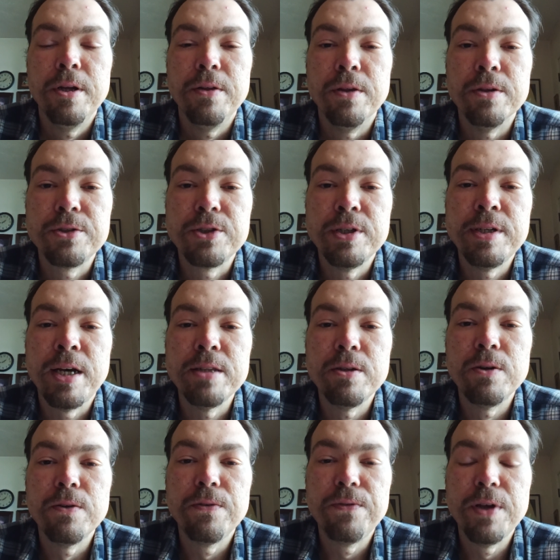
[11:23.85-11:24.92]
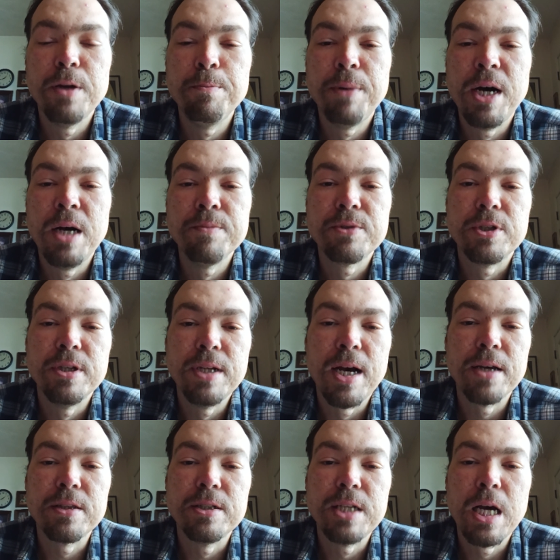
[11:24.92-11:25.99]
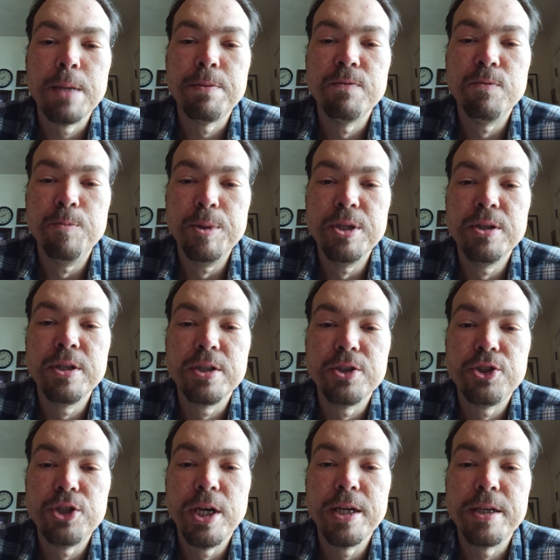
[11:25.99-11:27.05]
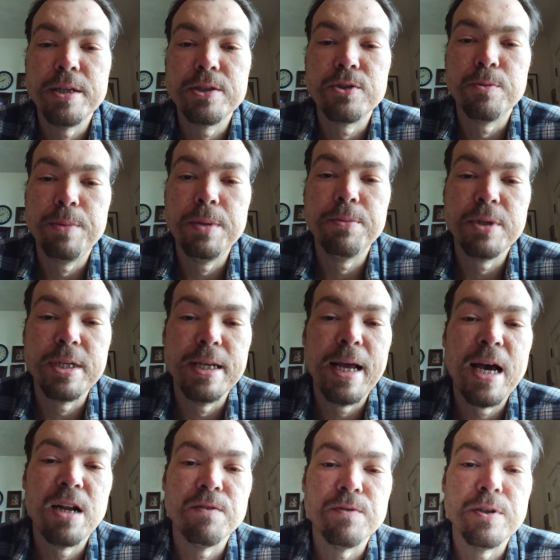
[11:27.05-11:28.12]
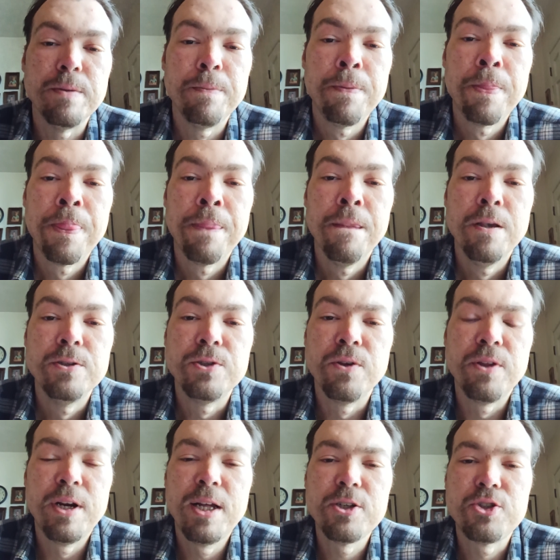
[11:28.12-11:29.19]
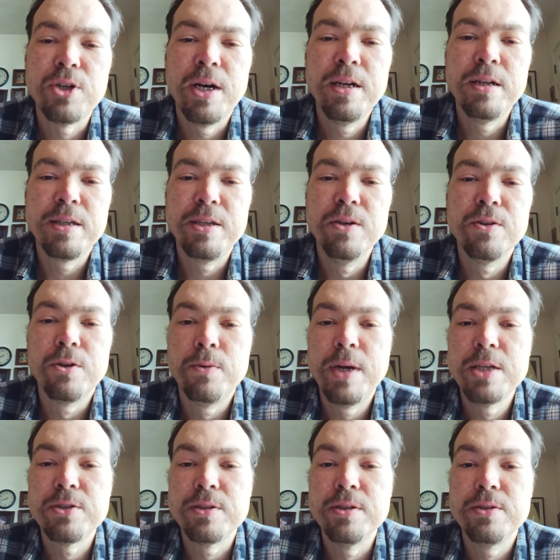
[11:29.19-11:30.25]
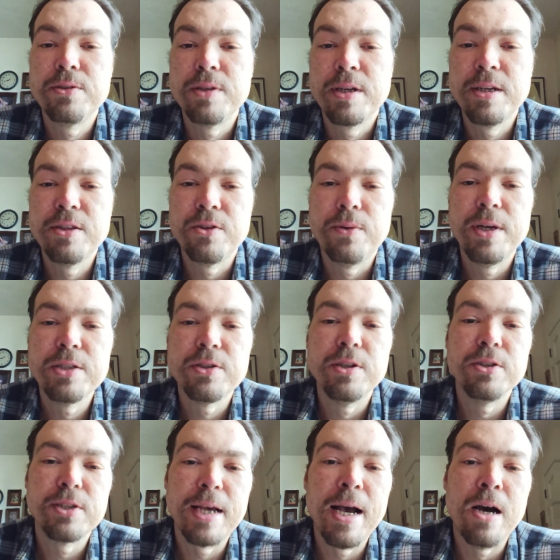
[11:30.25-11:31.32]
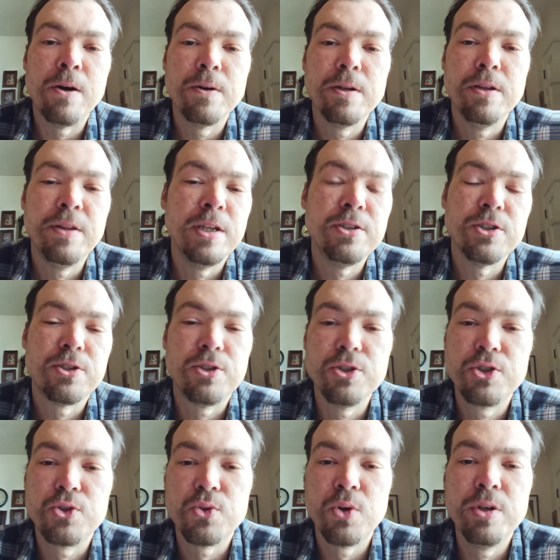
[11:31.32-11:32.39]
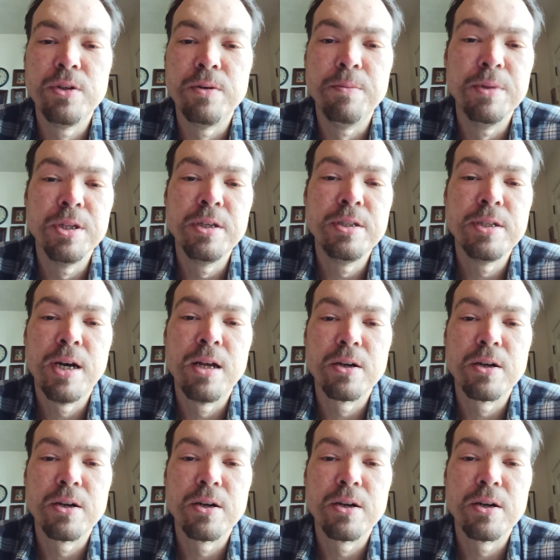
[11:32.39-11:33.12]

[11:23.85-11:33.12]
They'll send out little thud bombs to knock the top of a building and shake it so people get out of it. So they're not trying to kill the residents. They get the residents out and they just destroy their $1 million